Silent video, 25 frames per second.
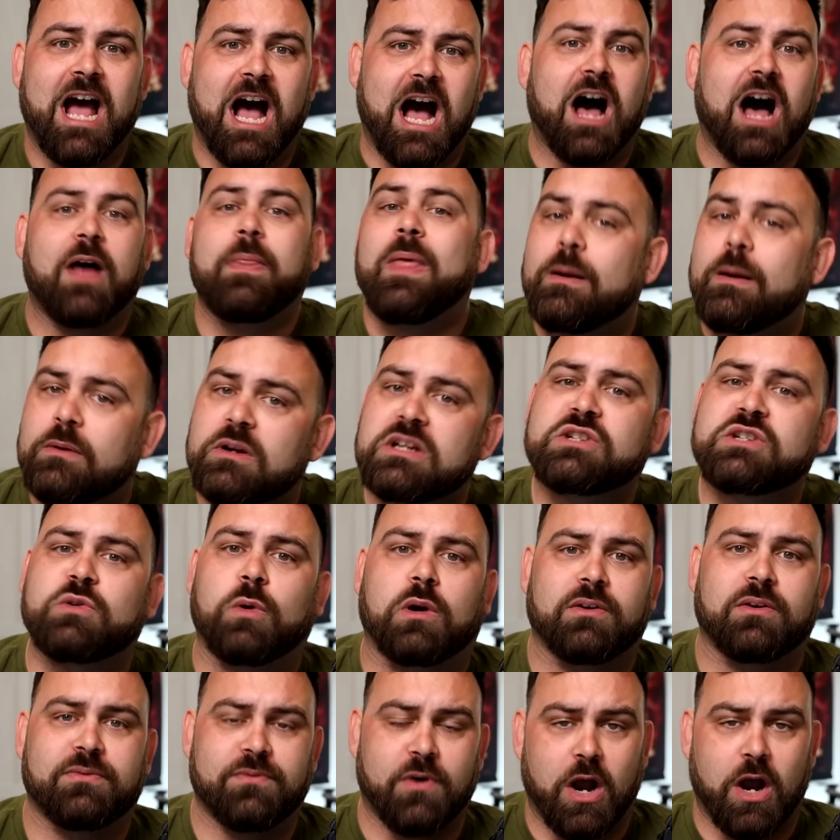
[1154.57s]
Uh, they were
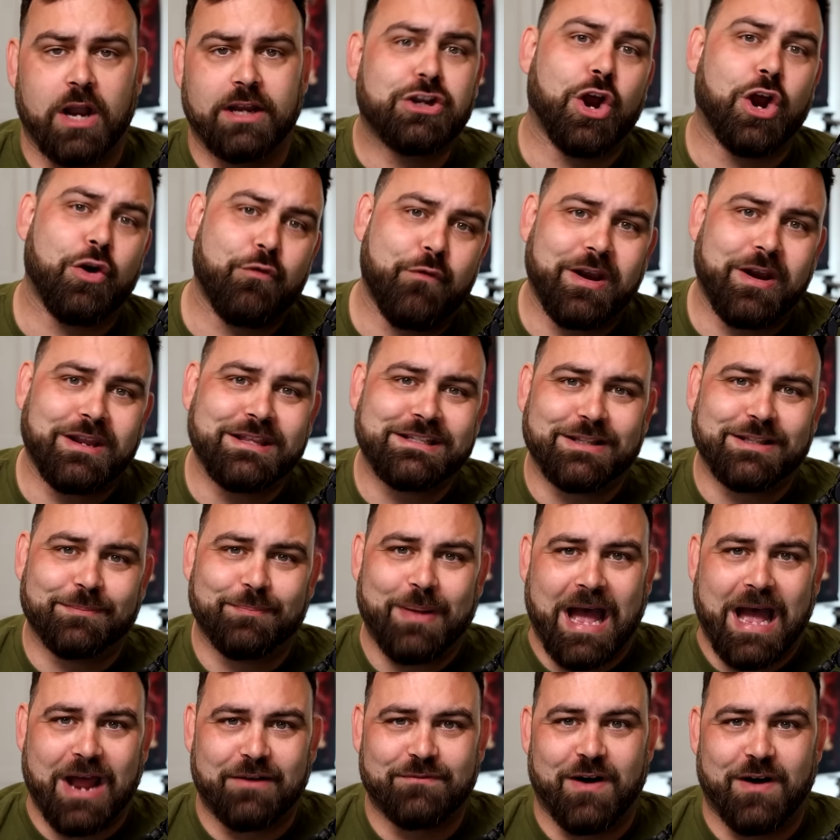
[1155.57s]
disqualified. Good riddance to
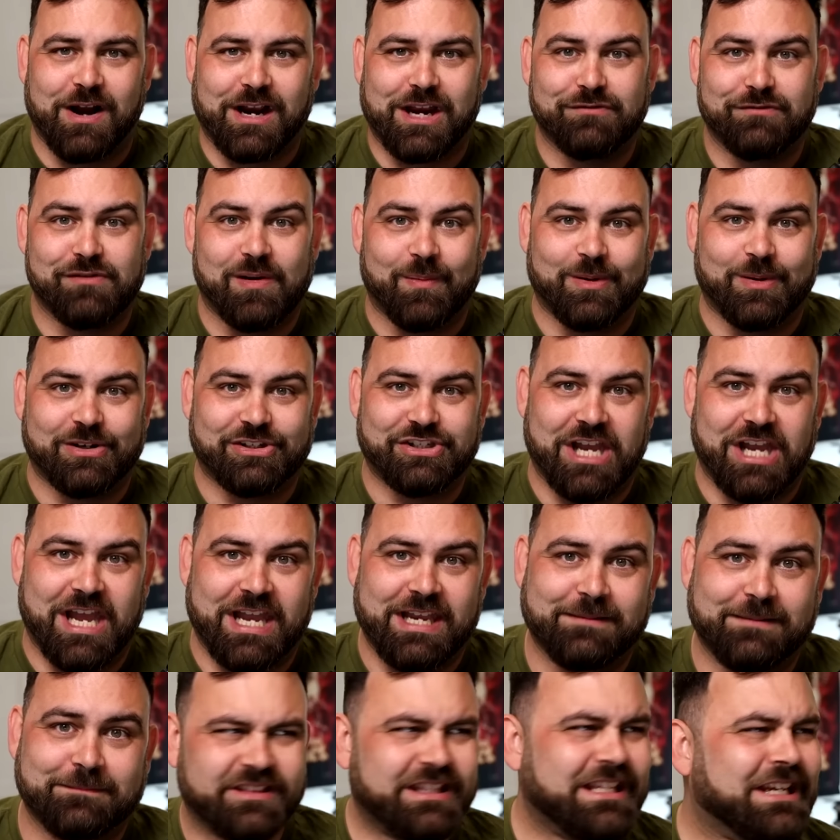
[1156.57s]
bad fucking rubbish,
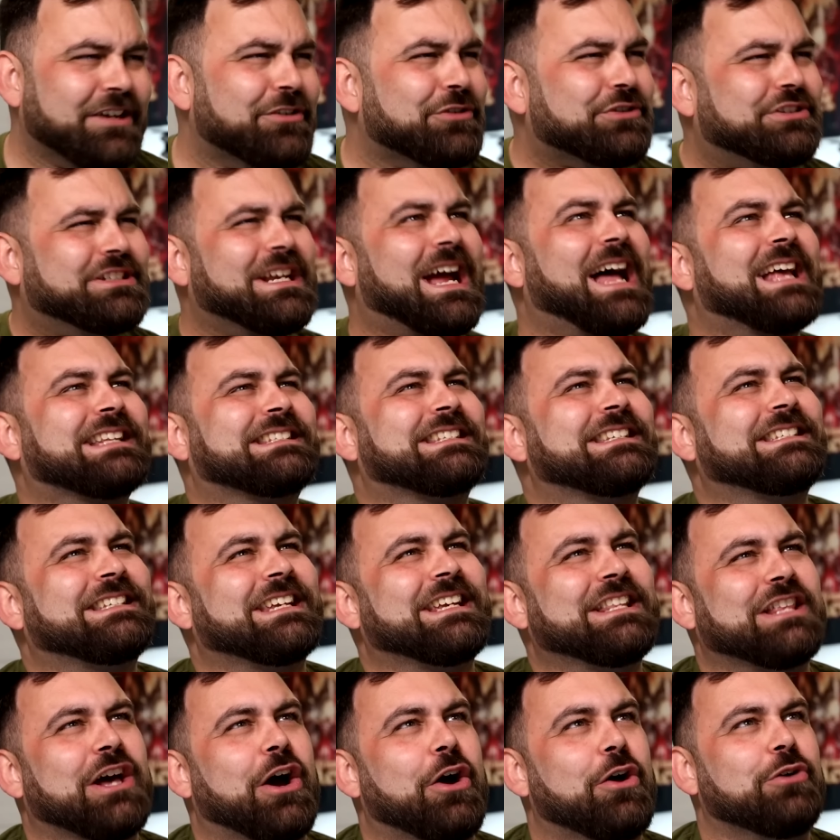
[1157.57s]
eh? The
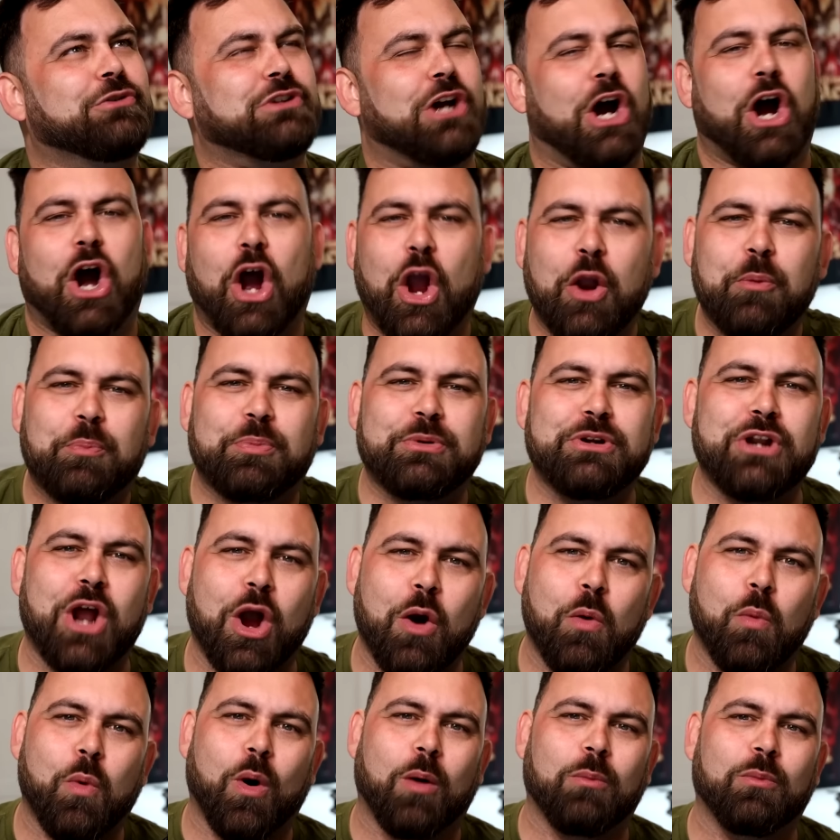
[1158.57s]
audacity, though, to hope
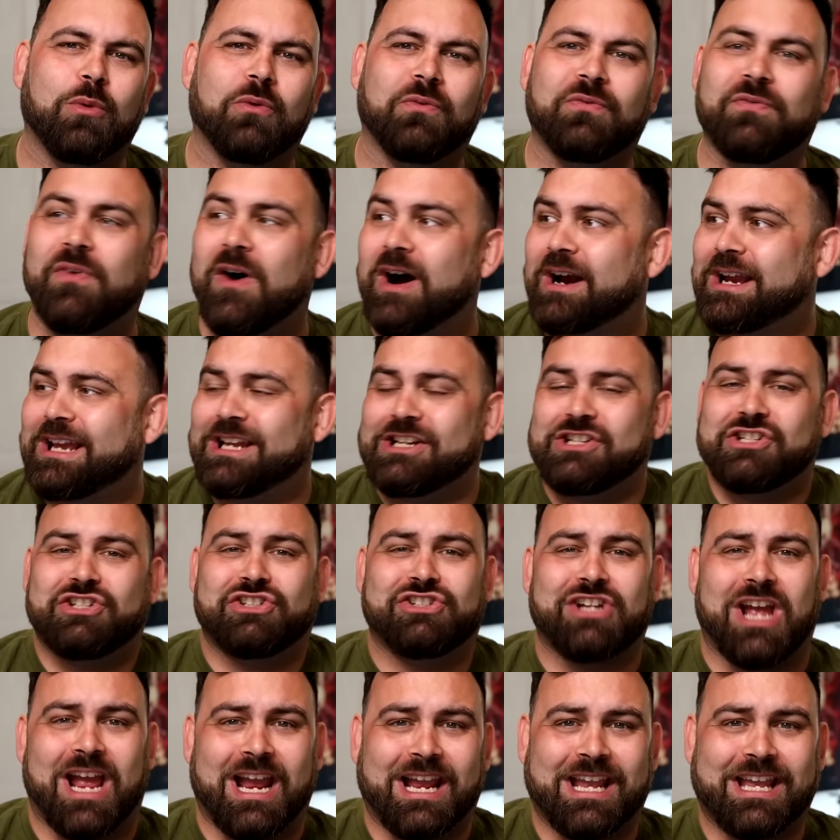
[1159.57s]
no one will fucking
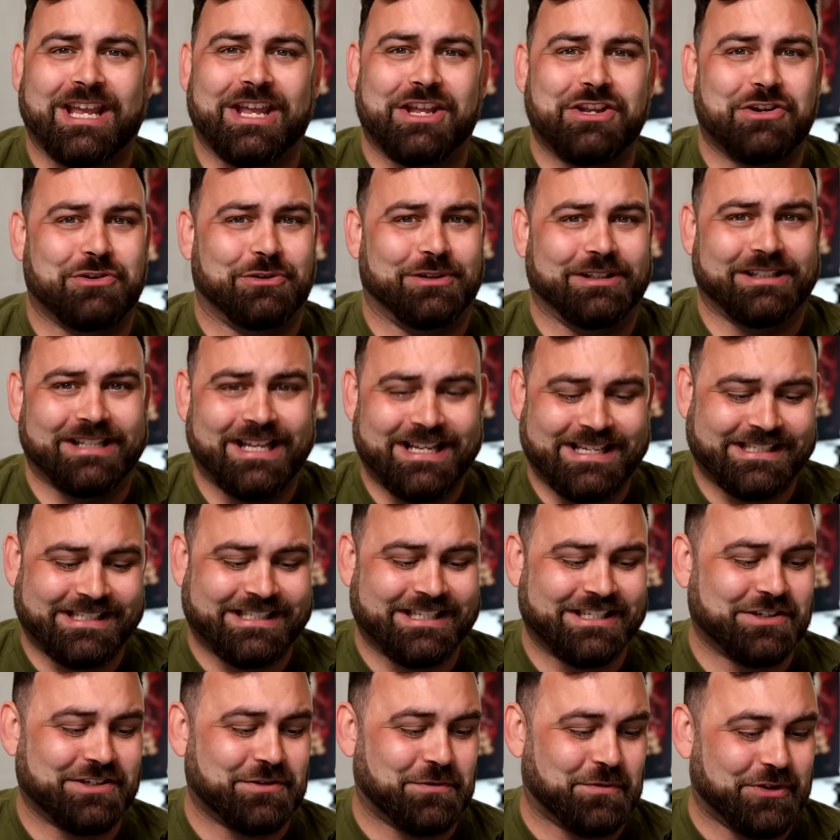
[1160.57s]
check your
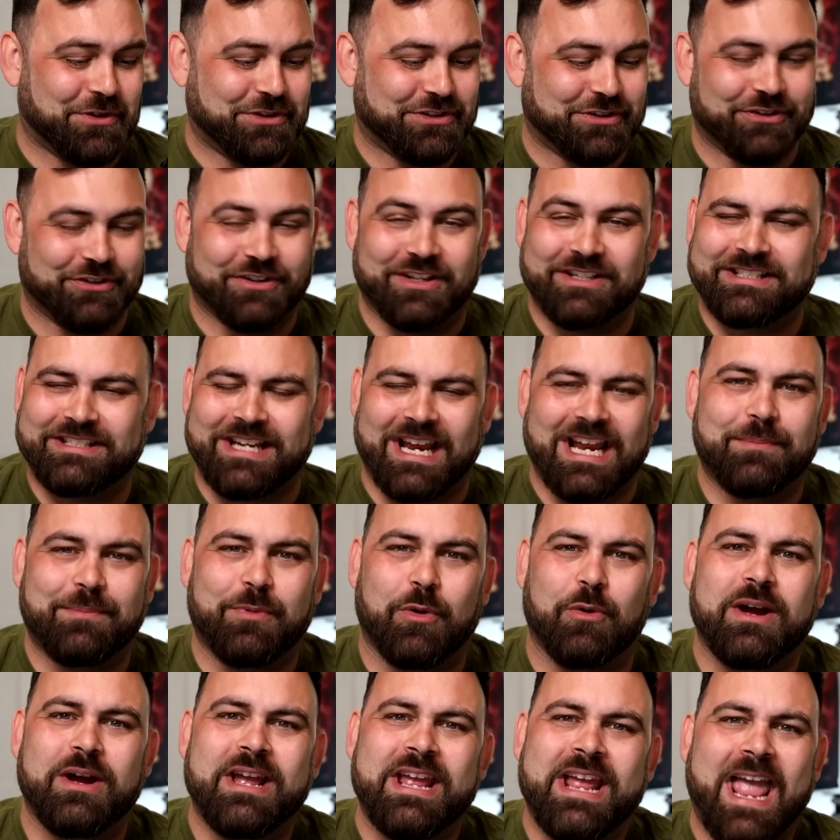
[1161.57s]
list to what's on the
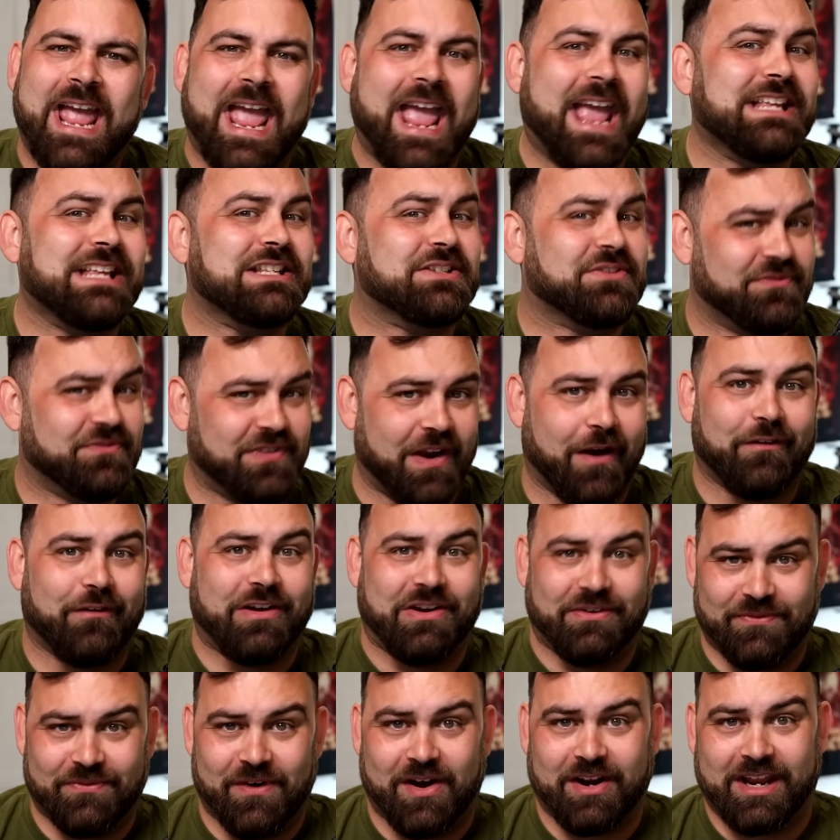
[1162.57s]
table is
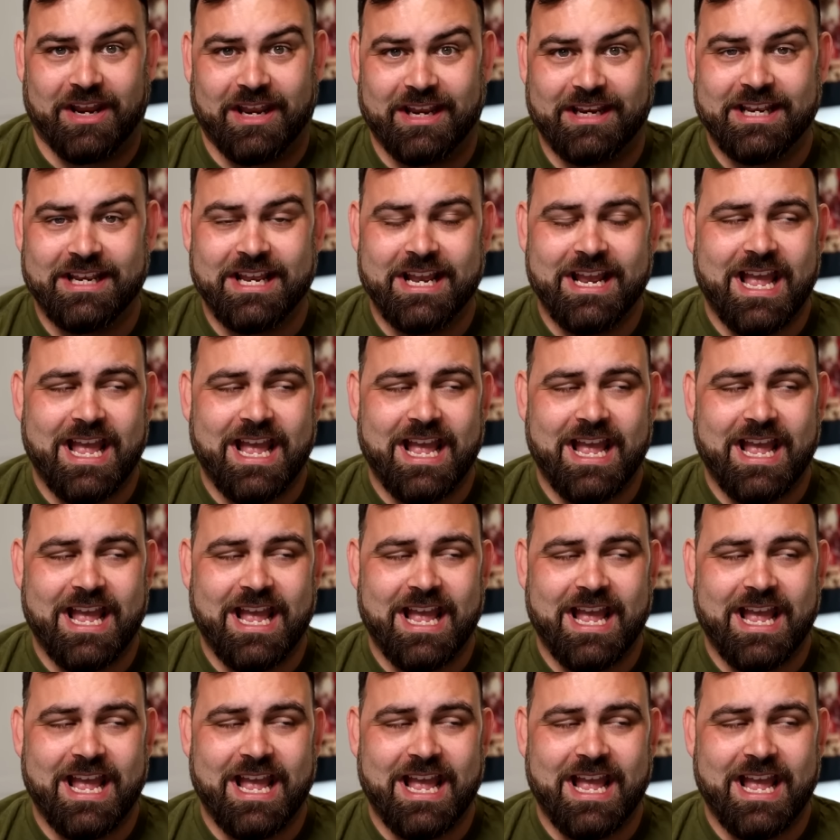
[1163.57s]
very funny.